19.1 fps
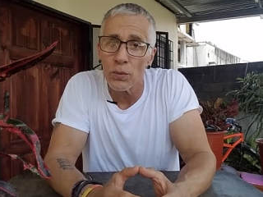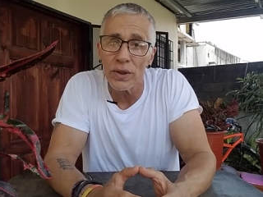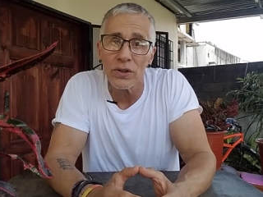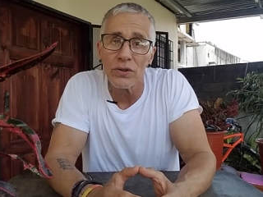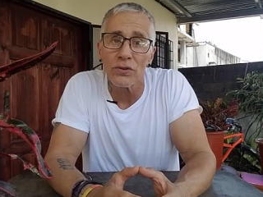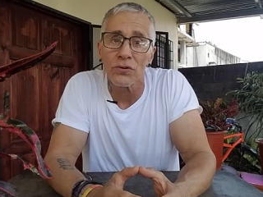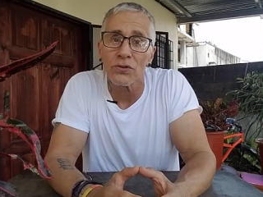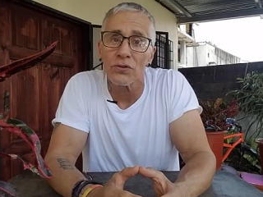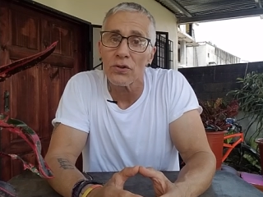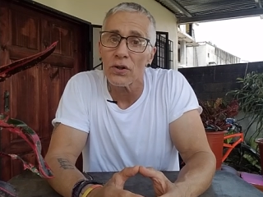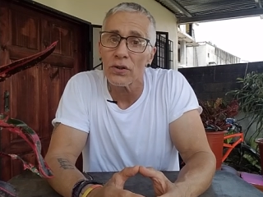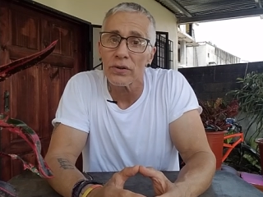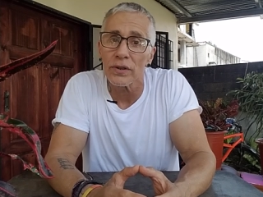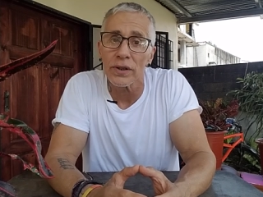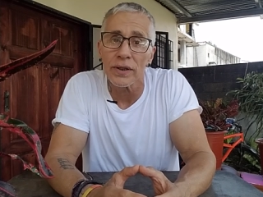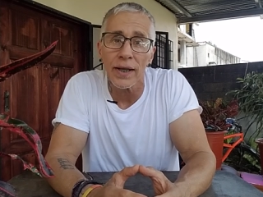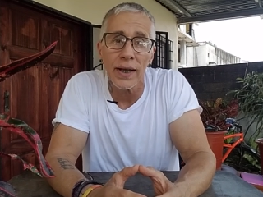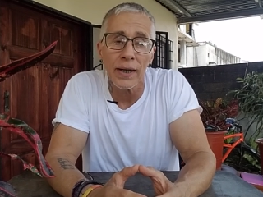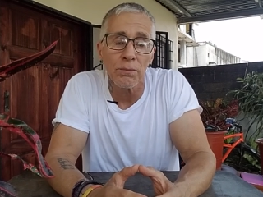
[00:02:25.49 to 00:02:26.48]
We just
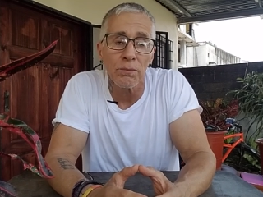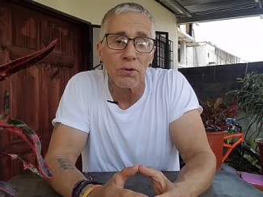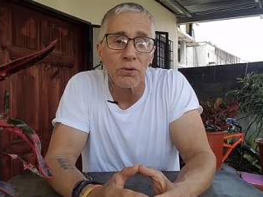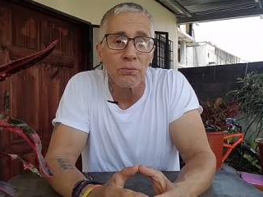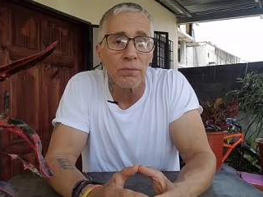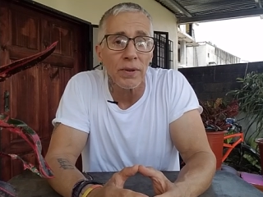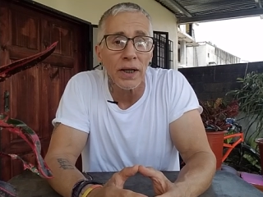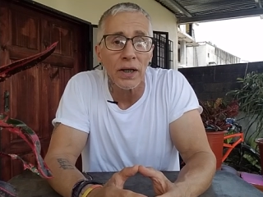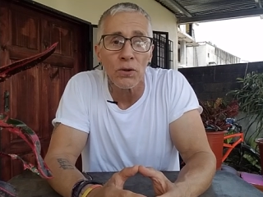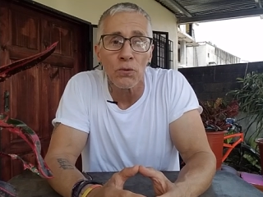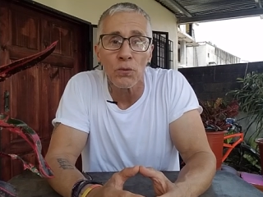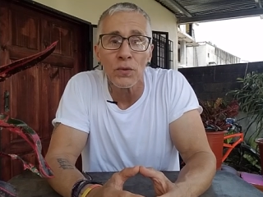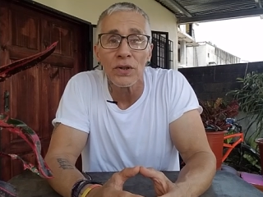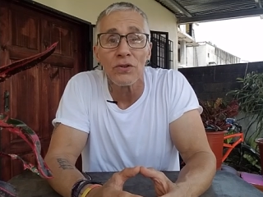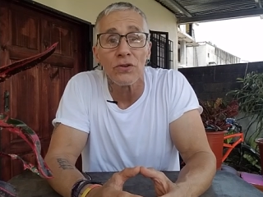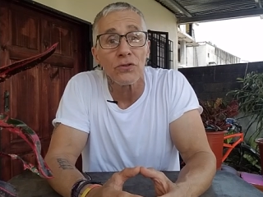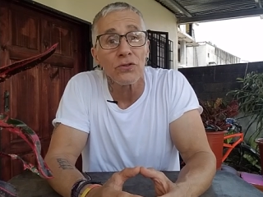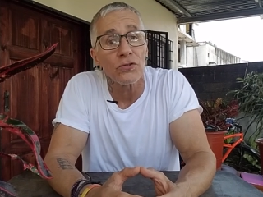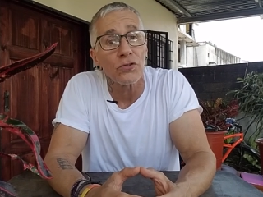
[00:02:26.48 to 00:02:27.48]
start the cameras, man, and
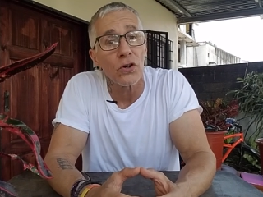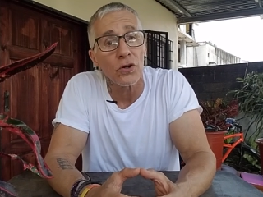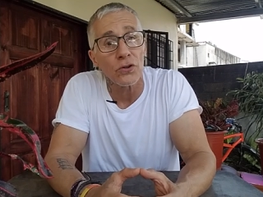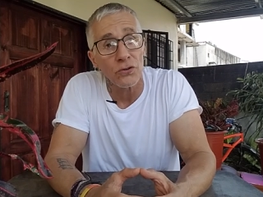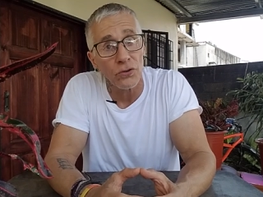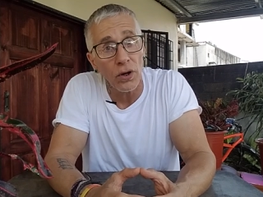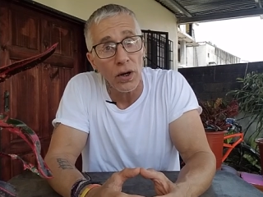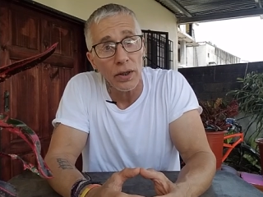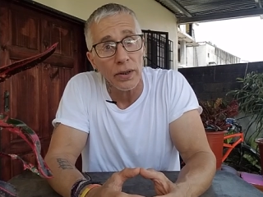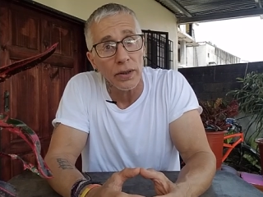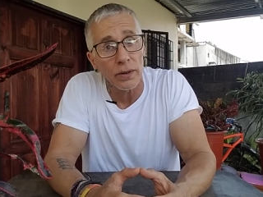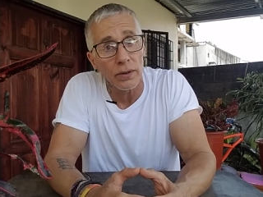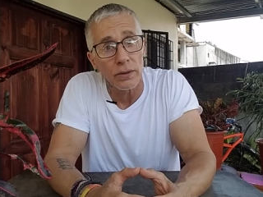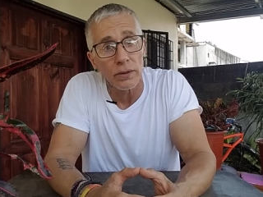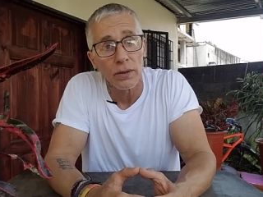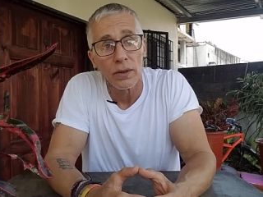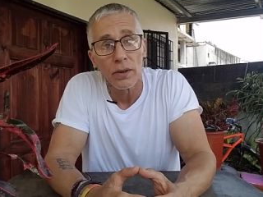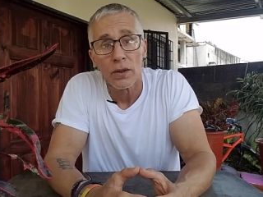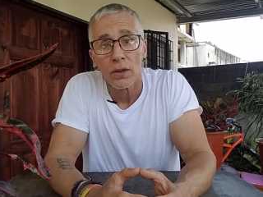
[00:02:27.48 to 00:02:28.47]
we just start
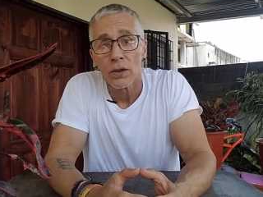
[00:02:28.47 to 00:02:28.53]
talking.